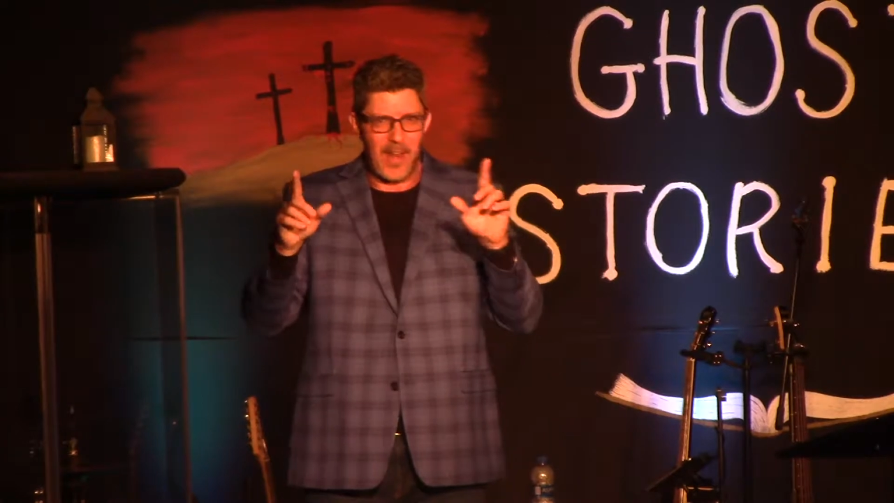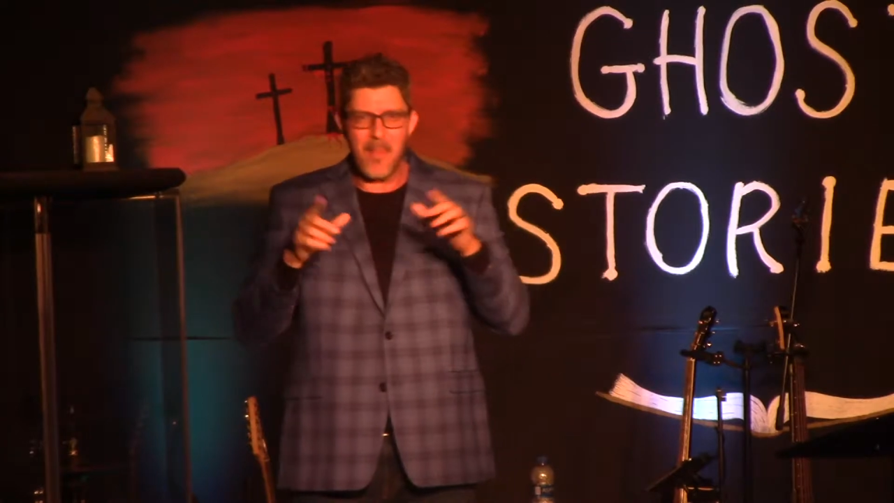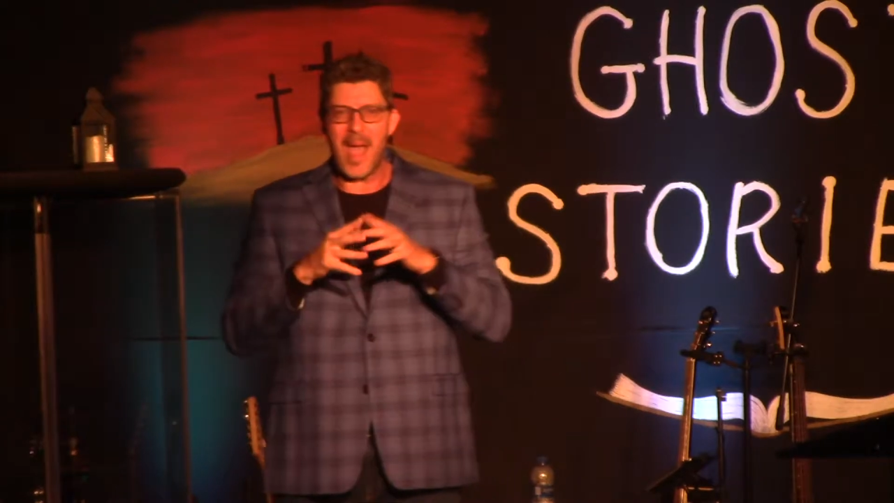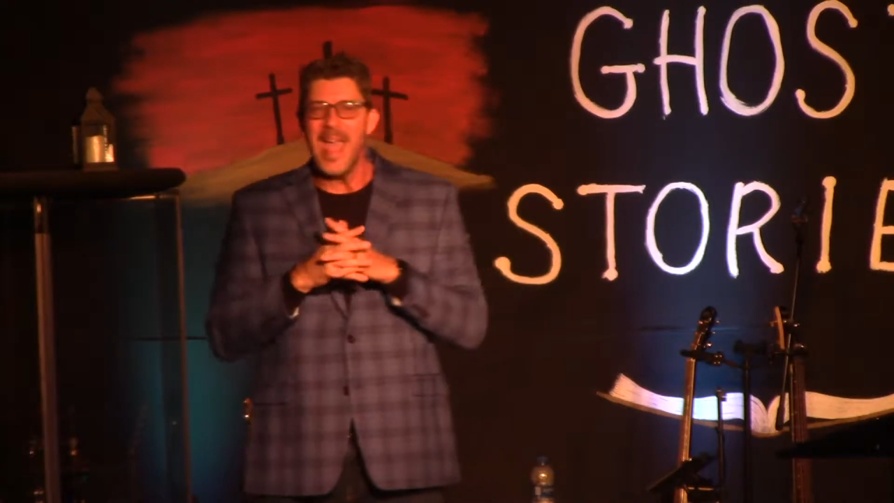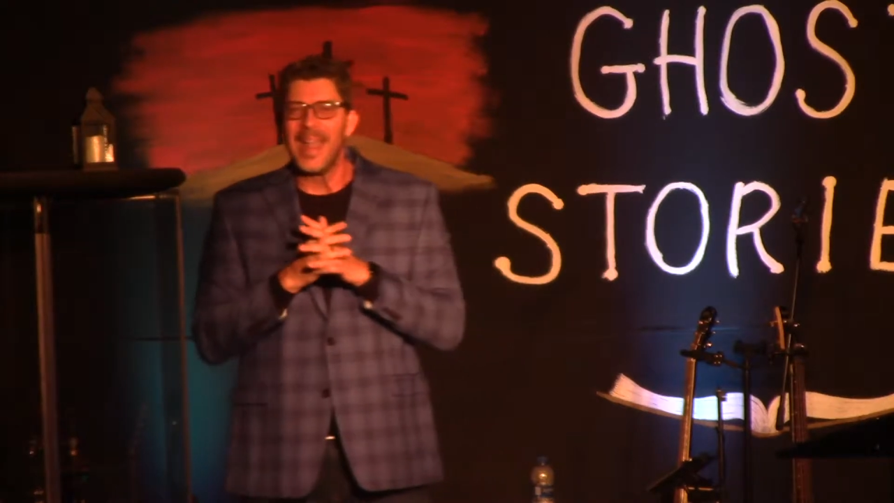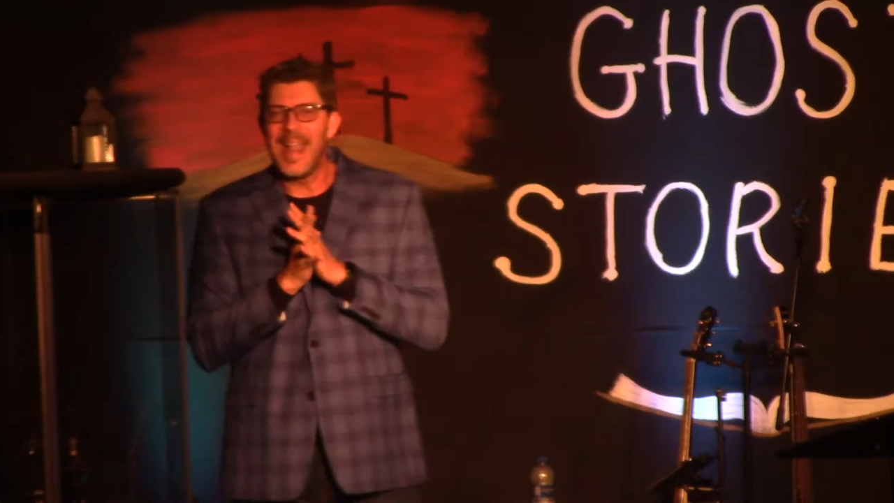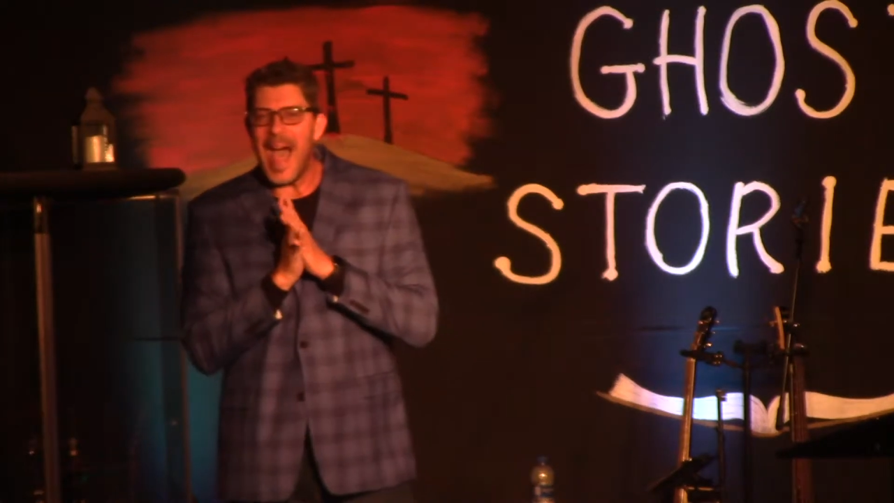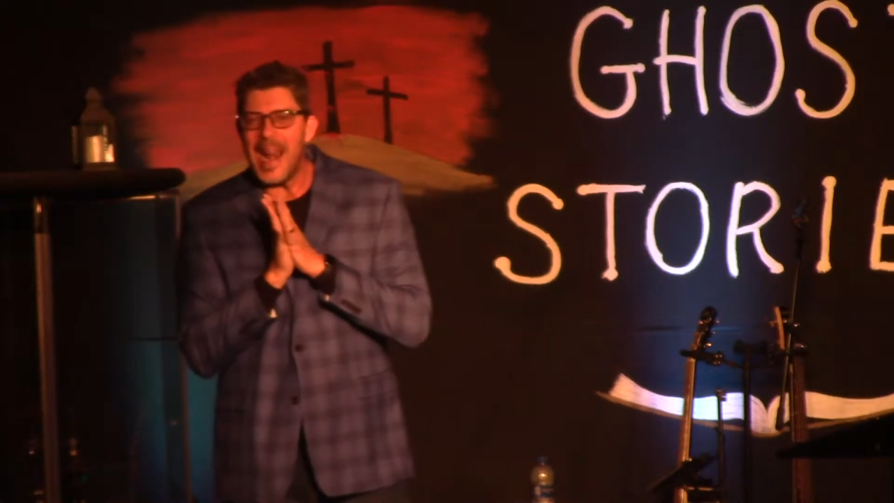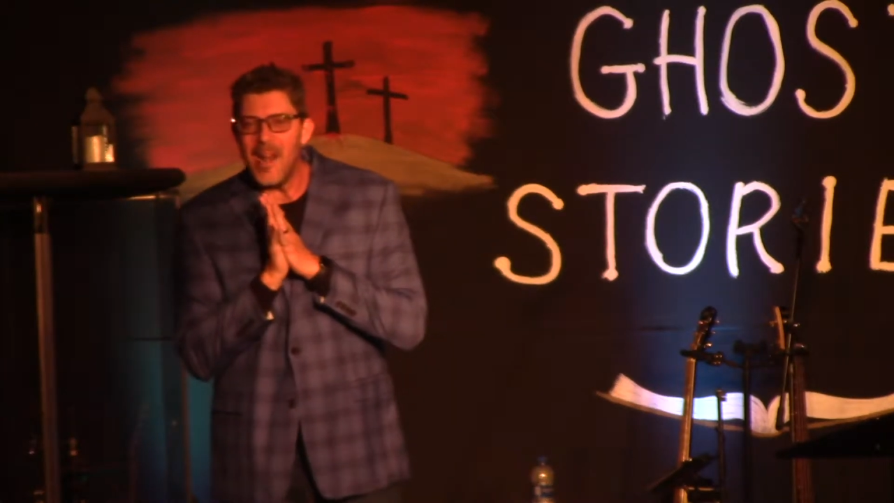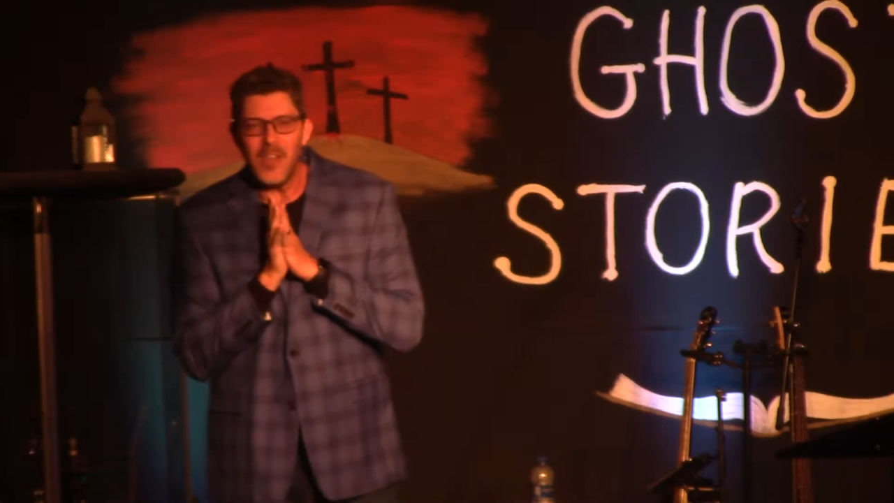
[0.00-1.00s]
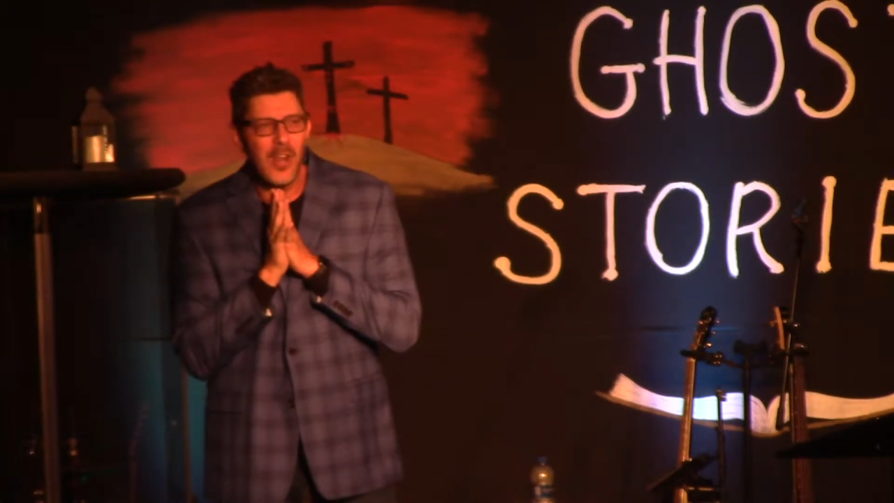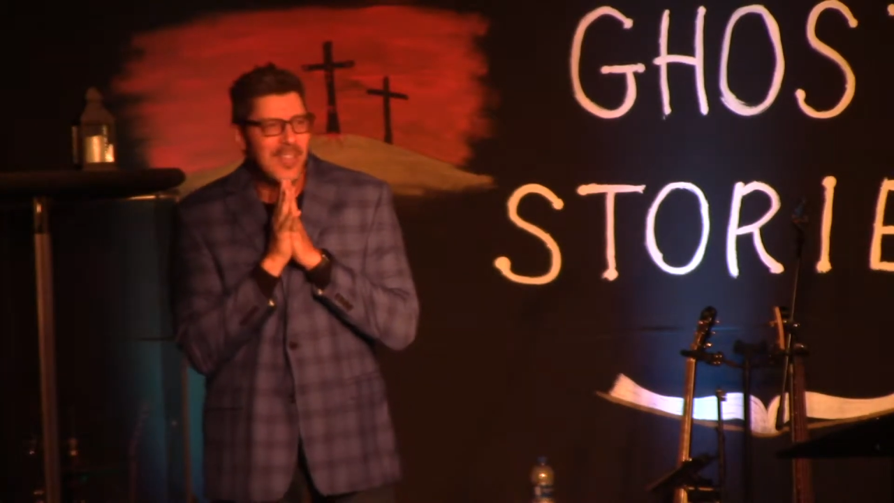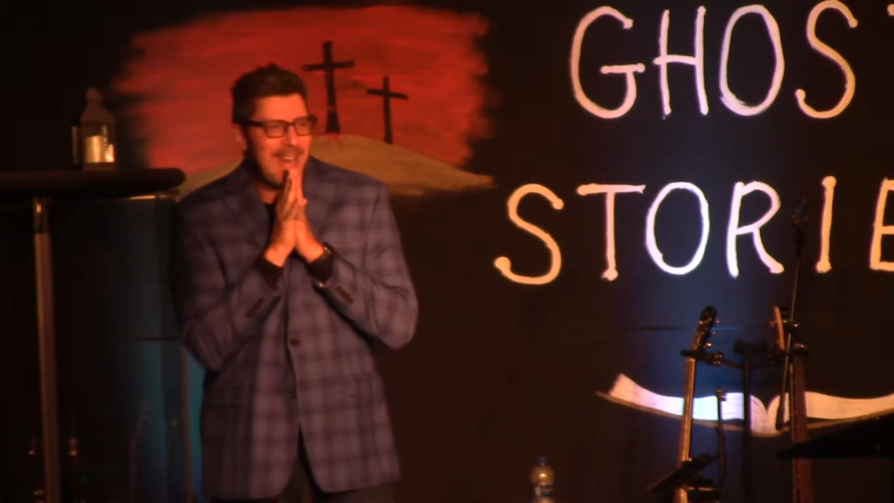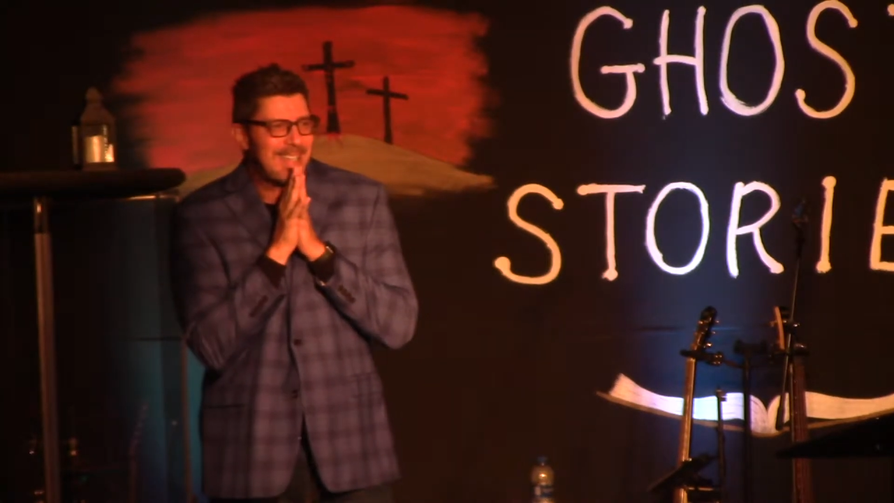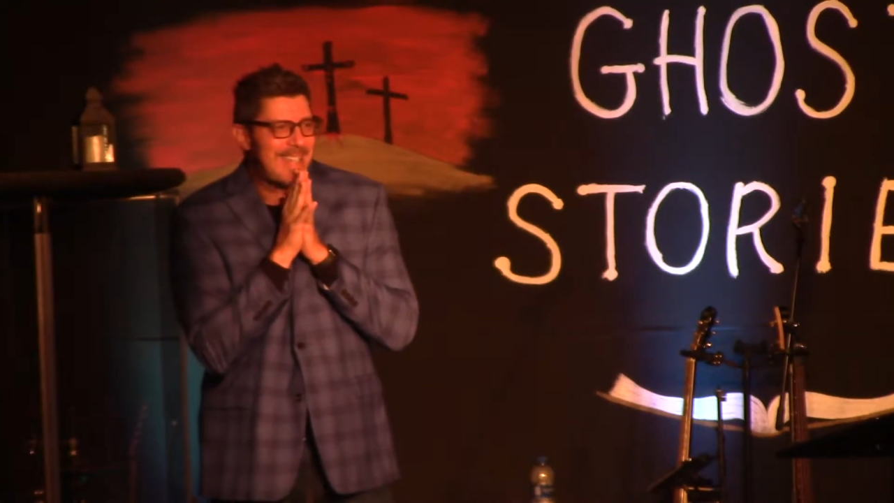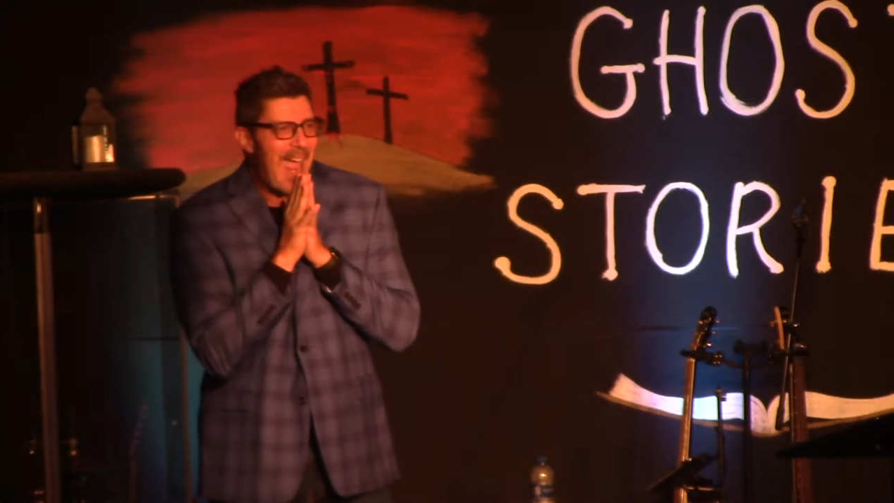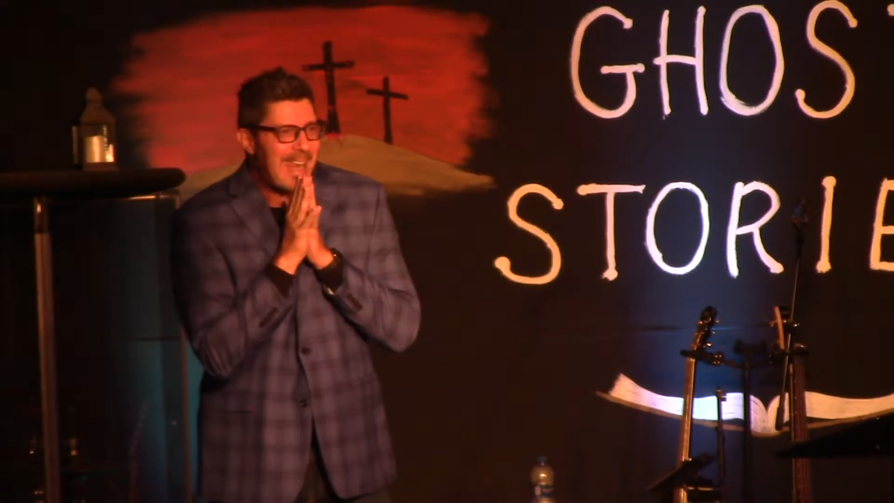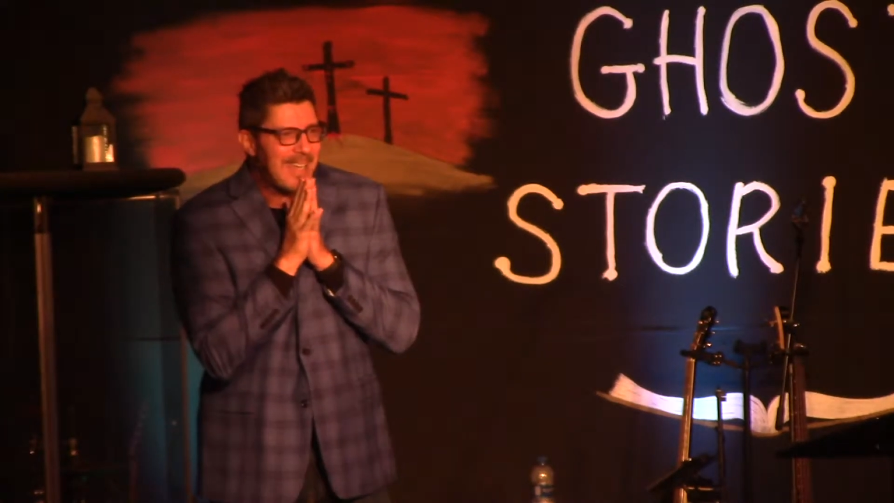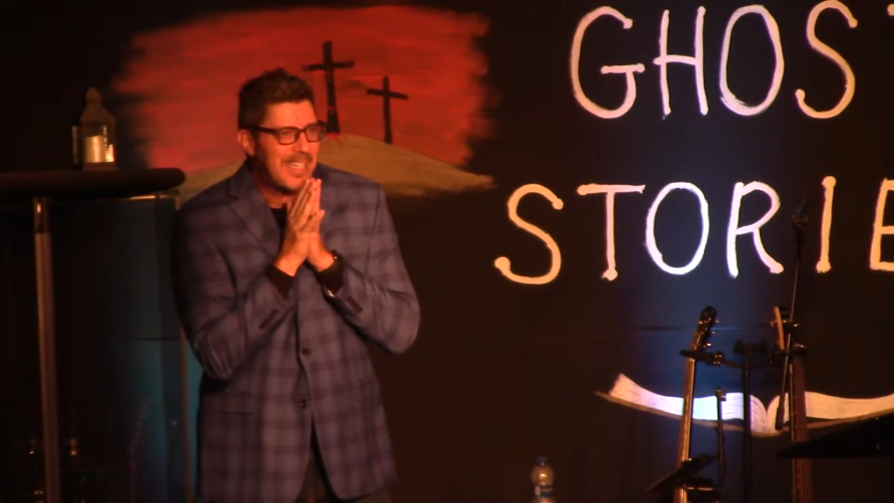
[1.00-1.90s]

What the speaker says: Anybody, God ever used any stanky